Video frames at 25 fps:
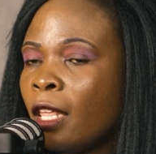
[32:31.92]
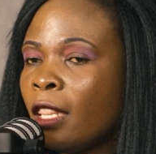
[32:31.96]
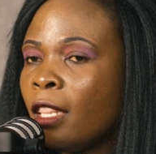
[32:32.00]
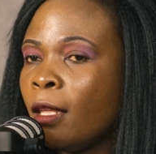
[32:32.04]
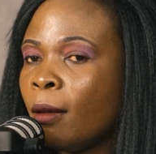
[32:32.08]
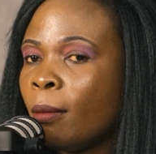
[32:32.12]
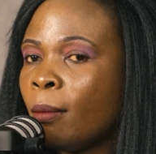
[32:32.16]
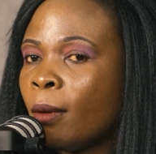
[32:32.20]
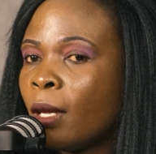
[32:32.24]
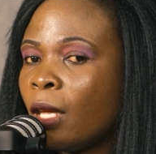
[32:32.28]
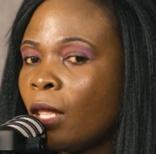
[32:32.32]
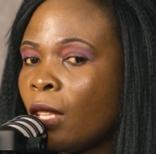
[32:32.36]

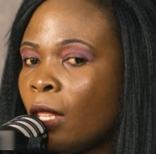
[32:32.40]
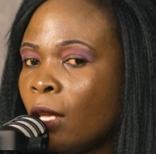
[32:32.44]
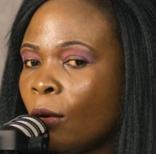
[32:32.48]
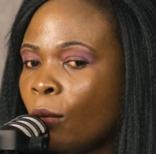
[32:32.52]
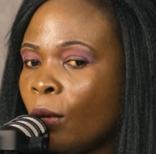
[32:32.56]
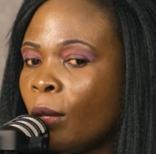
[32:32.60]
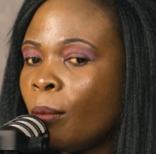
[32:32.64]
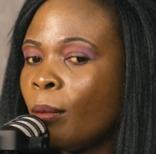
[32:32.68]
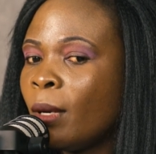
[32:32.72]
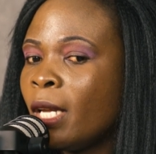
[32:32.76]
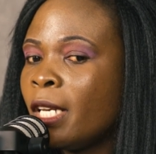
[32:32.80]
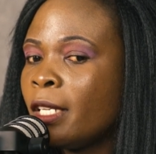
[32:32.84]
the
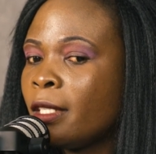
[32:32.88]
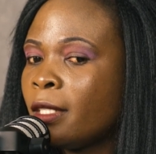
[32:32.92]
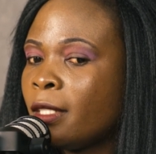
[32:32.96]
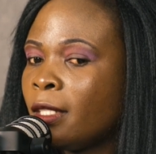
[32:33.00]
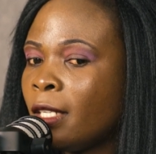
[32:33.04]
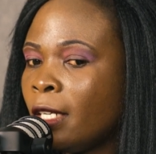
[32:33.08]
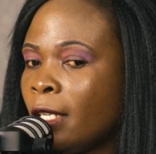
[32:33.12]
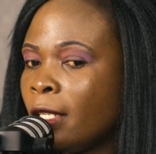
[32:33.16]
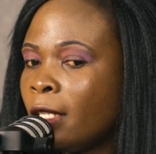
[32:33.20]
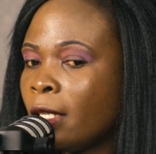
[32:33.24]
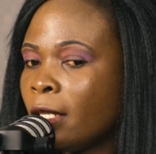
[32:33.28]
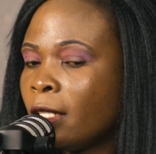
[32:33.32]
women
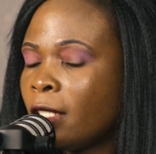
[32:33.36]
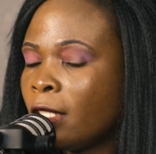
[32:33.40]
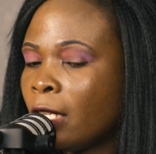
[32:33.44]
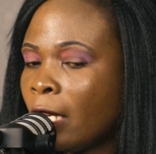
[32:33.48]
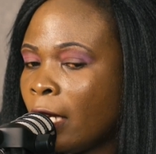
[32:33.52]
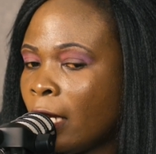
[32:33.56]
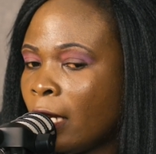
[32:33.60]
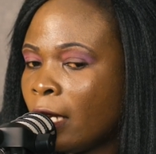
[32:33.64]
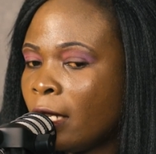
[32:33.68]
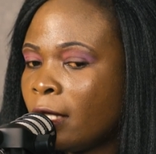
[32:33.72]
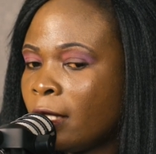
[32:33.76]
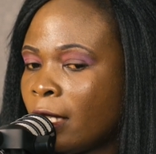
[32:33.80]

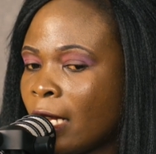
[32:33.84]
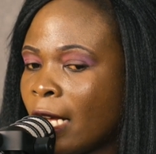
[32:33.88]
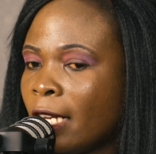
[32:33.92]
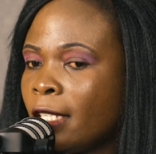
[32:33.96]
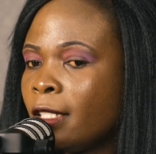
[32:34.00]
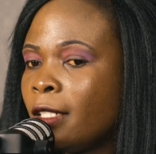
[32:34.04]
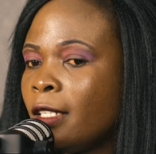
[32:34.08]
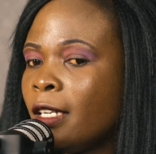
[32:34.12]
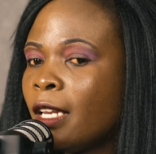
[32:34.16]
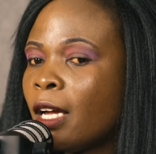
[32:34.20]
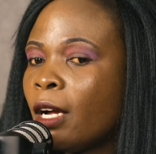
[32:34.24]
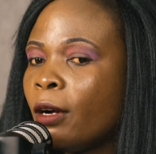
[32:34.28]

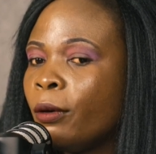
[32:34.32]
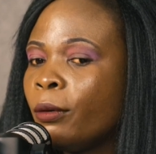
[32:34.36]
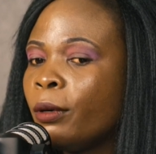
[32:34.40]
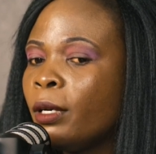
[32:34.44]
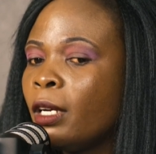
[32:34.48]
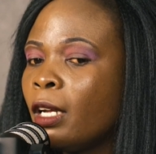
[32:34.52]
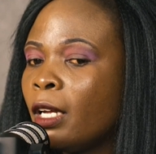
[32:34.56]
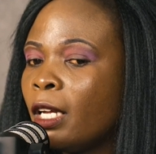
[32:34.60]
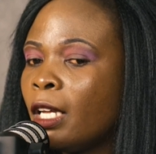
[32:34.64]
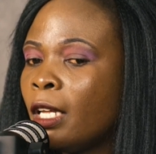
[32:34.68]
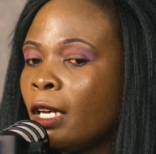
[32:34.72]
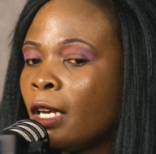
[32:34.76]
sat
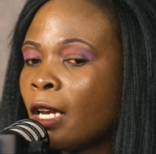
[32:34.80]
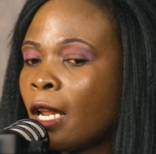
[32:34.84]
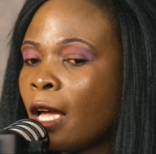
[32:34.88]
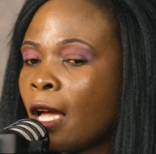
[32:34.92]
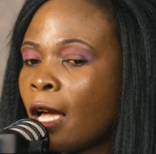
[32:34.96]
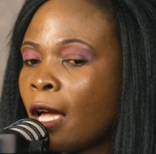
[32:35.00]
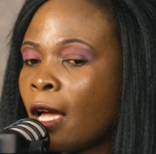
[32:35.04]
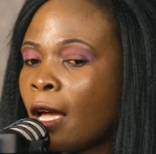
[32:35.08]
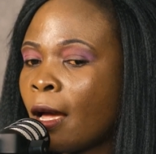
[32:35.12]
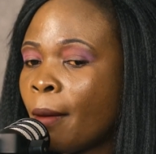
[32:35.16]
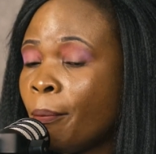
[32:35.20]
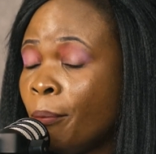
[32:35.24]
down in
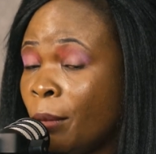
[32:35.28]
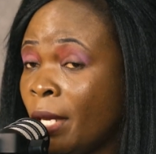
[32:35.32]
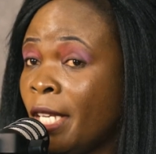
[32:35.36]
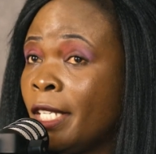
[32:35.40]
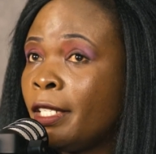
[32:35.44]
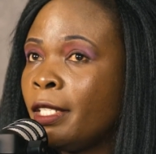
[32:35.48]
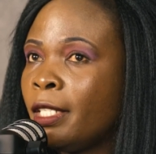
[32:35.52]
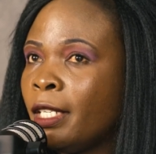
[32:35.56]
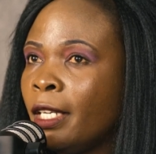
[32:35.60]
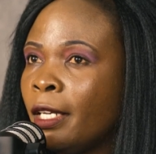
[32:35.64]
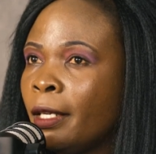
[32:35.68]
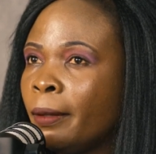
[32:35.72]
a
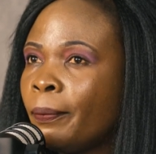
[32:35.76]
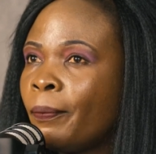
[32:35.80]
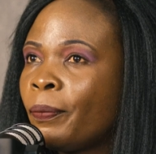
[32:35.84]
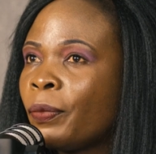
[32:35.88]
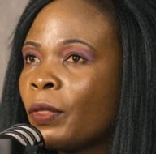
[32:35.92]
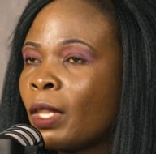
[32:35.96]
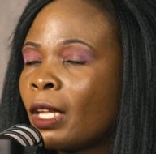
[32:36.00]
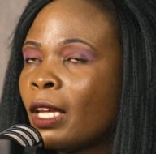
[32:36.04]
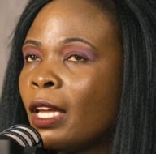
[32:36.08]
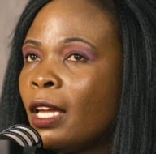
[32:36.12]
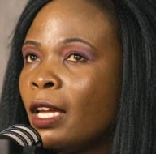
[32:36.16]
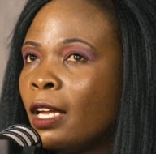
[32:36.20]
meeting
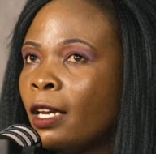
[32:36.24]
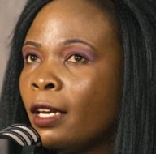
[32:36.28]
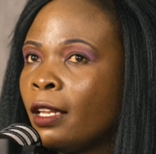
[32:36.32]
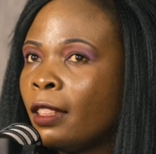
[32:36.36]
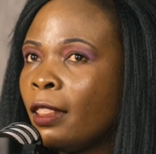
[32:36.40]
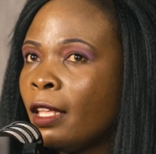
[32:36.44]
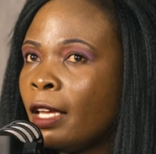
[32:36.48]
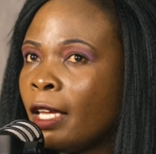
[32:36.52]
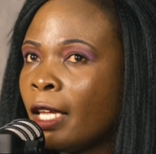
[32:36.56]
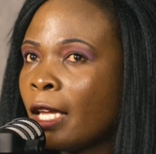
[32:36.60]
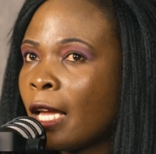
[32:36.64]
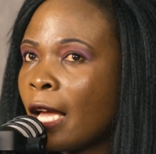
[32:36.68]
and
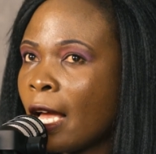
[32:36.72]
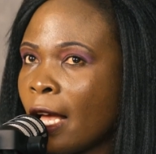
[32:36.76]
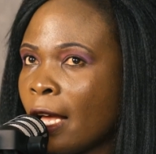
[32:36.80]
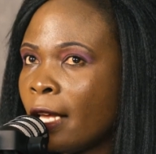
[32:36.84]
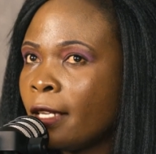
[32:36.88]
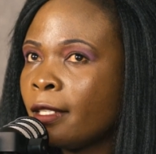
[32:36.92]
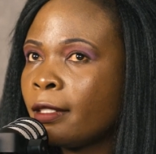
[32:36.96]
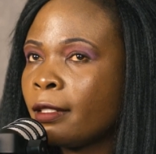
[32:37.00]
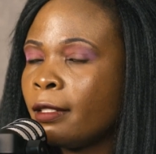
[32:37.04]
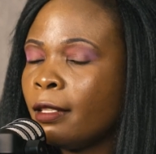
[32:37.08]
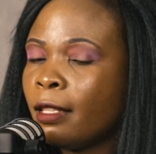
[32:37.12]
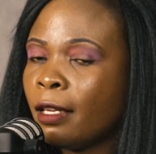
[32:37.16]
they
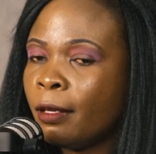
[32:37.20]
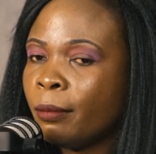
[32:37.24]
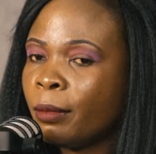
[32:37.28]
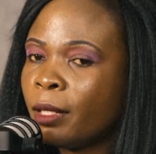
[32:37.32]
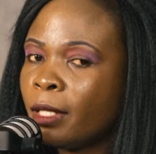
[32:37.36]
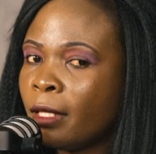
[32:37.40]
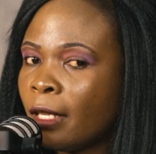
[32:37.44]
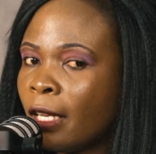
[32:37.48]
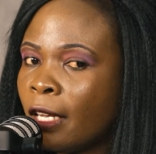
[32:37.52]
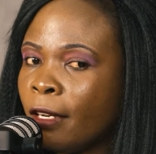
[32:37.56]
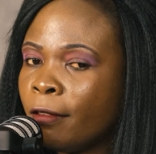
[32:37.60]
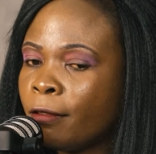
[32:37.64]
asked
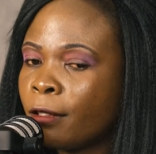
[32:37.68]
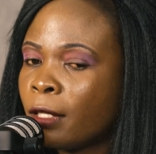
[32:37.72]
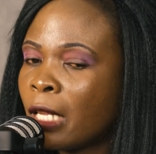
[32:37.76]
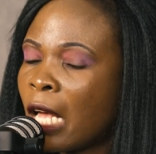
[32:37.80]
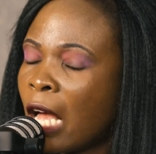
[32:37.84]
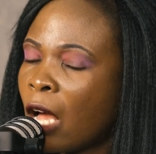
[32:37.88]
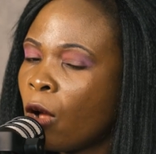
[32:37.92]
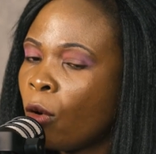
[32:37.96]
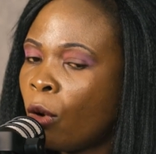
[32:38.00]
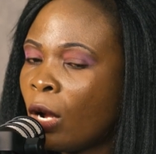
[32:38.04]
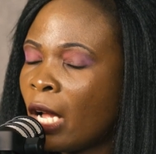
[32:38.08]
themselves,